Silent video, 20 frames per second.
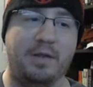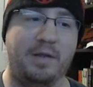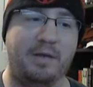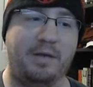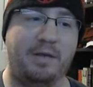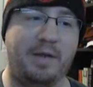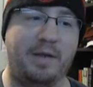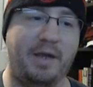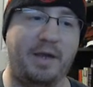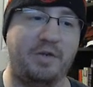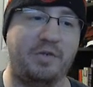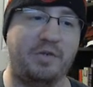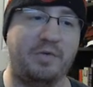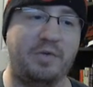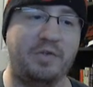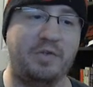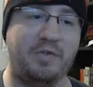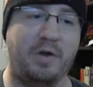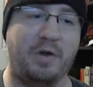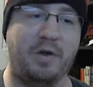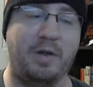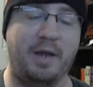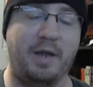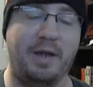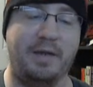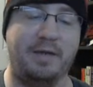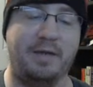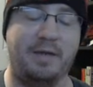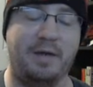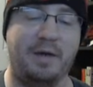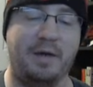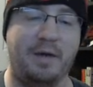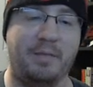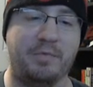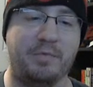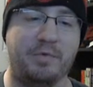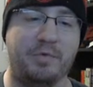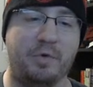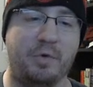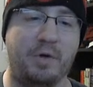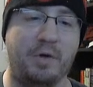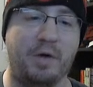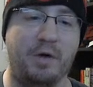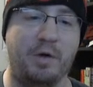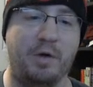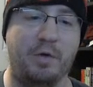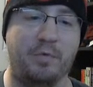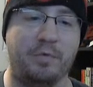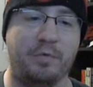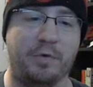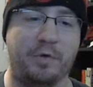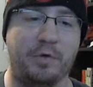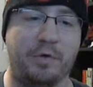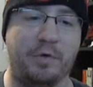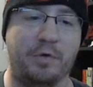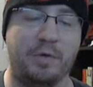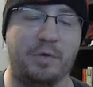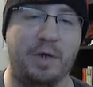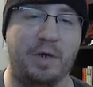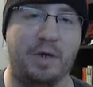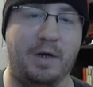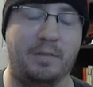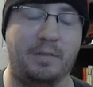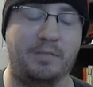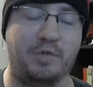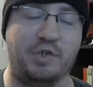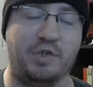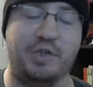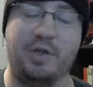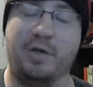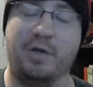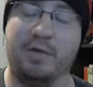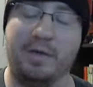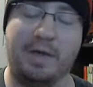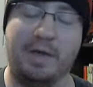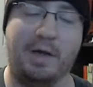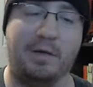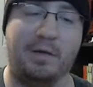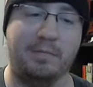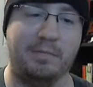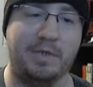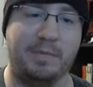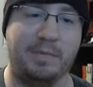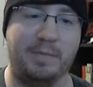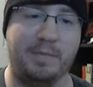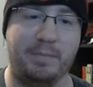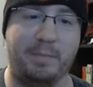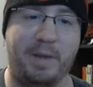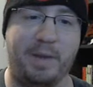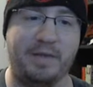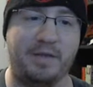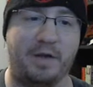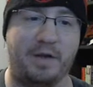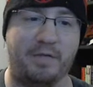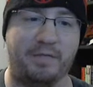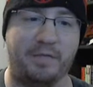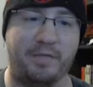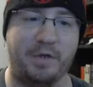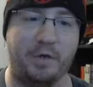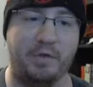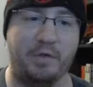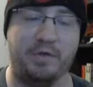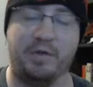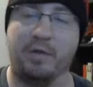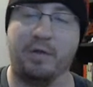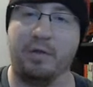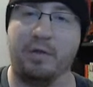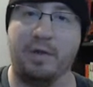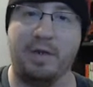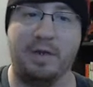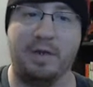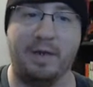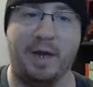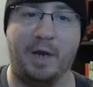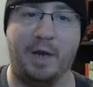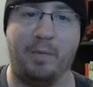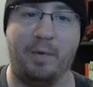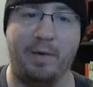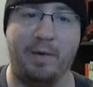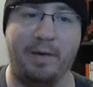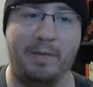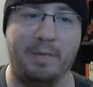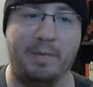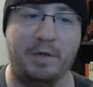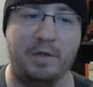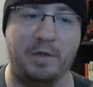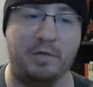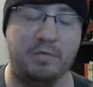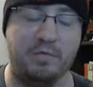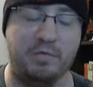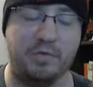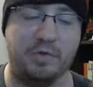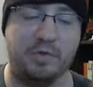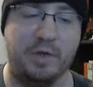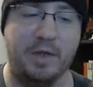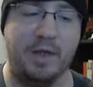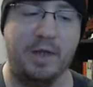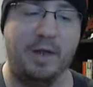KH3 Starlight Sora over Xion right now, just based off, you know, utility and how well it can be used.